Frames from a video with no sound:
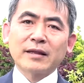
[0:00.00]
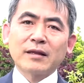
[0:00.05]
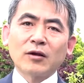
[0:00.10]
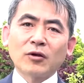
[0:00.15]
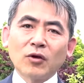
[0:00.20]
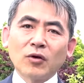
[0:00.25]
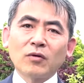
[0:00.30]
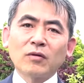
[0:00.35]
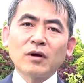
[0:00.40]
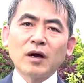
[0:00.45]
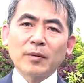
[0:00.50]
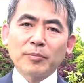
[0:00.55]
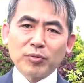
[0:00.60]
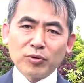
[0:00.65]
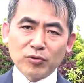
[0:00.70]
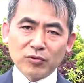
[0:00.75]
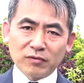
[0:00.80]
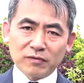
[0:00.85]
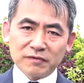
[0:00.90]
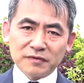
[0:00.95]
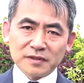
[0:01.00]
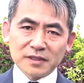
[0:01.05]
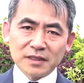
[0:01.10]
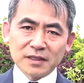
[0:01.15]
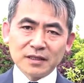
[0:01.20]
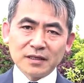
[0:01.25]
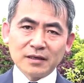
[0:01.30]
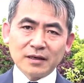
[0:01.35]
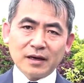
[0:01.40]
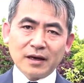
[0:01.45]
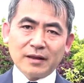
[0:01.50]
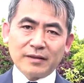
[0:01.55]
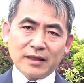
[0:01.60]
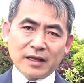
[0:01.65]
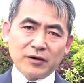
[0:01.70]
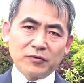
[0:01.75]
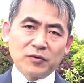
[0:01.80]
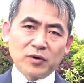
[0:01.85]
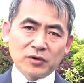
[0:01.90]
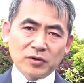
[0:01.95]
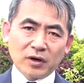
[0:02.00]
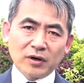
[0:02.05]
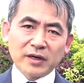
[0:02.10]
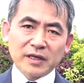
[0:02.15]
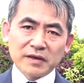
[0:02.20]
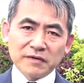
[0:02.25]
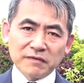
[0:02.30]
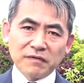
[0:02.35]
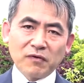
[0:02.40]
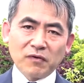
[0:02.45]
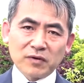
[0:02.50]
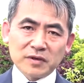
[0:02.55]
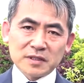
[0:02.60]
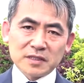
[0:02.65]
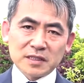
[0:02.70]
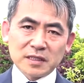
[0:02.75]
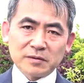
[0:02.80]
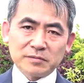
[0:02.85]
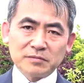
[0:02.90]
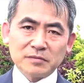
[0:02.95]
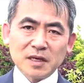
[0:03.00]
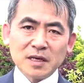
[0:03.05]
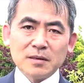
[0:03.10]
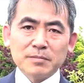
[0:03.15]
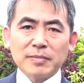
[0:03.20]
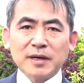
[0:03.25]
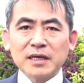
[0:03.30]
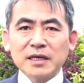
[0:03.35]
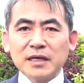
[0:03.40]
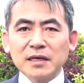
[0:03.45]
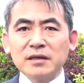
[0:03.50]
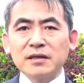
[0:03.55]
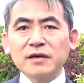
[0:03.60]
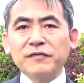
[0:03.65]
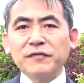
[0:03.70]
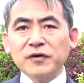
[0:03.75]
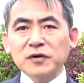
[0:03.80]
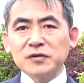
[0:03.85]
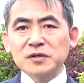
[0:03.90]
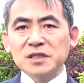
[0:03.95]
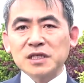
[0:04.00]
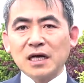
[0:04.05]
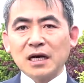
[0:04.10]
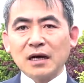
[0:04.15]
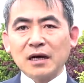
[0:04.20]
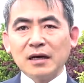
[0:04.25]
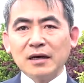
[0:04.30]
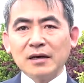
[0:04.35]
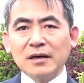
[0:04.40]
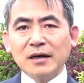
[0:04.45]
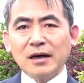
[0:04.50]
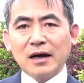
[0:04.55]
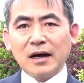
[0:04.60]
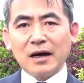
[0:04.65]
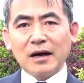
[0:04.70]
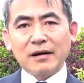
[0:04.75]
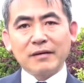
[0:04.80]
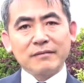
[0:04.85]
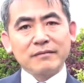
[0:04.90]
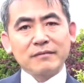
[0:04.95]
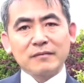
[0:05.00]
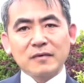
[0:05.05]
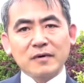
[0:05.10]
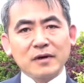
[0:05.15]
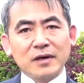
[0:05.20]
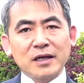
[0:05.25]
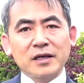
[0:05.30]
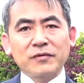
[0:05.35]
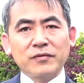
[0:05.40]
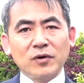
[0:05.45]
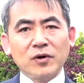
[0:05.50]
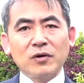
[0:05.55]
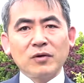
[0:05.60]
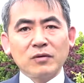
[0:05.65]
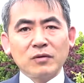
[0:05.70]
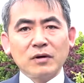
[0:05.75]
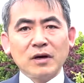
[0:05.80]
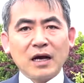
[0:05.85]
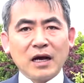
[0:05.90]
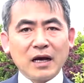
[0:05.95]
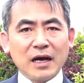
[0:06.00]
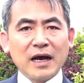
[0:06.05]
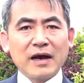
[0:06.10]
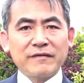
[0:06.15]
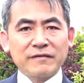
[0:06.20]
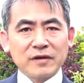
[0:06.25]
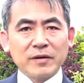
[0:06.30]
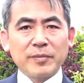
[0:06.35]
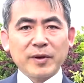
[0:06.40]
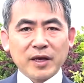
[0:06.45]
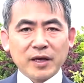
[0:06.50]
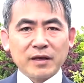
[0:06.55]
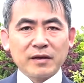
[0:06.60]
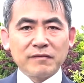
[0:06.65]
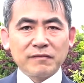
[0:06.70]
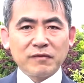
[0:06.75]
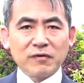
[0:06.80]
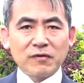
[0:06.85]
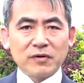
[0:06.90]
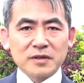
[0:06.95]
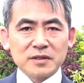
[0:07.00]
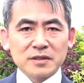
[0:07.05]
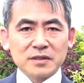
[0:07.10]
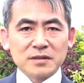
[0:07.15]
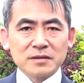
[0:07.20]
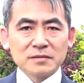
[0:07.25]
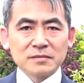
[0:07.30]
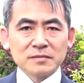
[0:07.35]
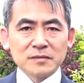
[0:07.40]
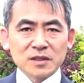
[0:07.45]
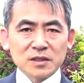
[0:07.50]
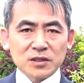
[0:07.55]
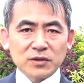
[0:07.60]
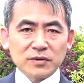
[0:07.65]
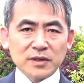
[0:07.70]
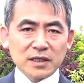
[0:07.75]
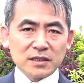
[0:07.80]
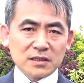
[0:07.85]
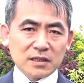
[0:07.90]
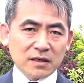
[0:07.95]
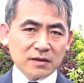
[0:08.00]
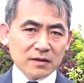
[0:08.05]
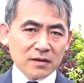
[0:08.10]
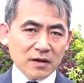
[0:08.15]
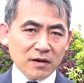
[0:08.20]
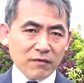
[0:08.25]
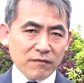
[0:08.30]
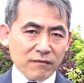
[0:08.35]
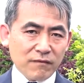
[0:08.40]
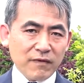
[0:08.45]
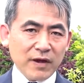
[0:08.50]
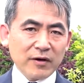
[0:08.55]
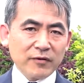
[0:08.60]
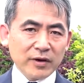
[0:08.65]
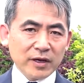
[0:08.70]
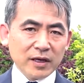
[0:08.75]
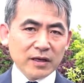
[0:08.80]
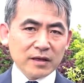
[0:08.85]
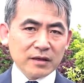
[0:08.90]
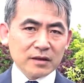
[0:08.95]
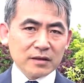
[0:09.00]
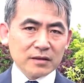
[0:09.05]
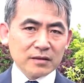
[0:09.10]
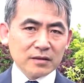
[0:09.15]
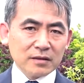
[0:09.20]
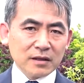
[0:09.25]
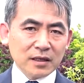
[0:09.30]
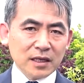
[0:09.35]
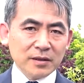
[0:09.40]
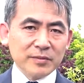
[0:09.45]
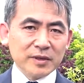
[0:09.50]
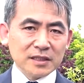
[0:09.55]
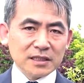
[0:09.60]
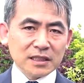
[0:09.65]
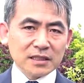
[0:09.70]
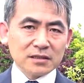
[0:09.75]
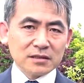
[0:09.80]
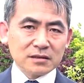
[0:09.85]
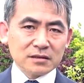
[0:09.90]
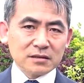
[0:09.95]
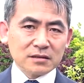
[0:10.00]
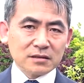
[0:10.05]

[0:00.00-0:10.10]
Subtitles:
the loan approved, that will not influence them. But in the future, it will have the big influence. So there's a very limited